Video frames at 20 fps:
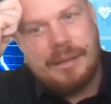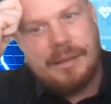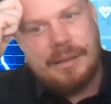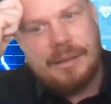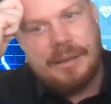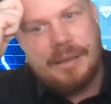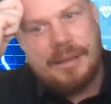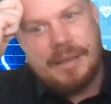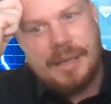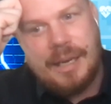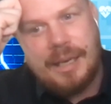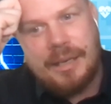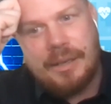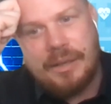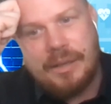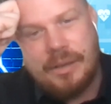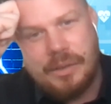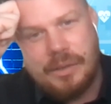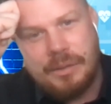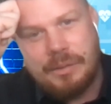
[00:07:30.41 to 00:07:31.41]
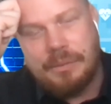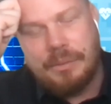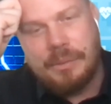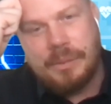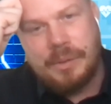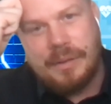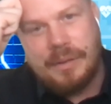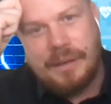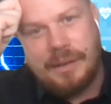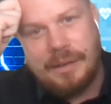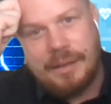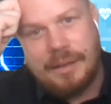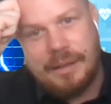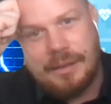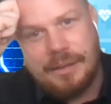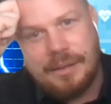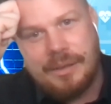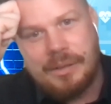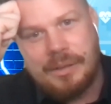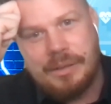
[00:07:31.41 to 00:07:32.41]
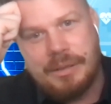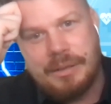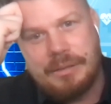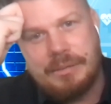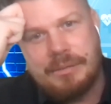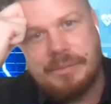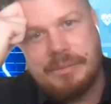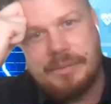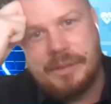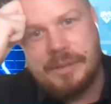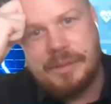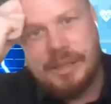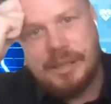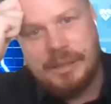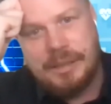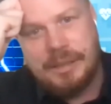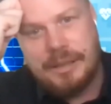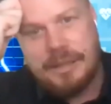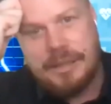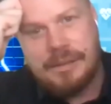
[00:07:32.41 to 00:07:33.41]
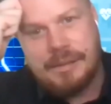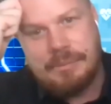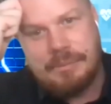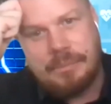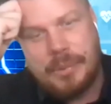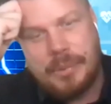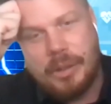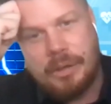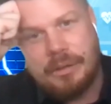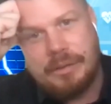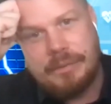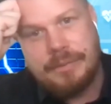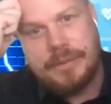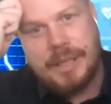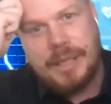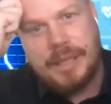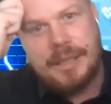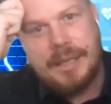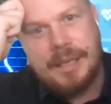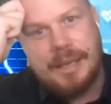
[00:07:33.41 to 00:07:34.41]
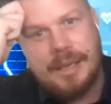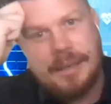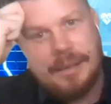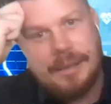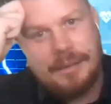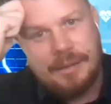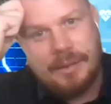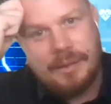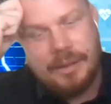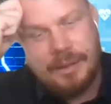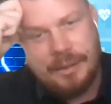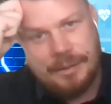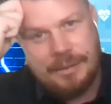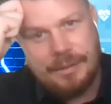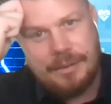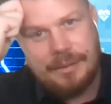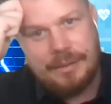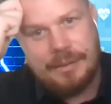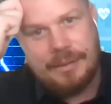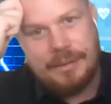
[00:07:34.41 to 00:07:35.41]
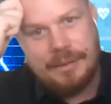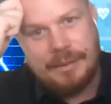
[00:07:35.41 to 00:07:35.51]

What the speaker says: Datathon was the thing that kind of really just broke the floodgates and got us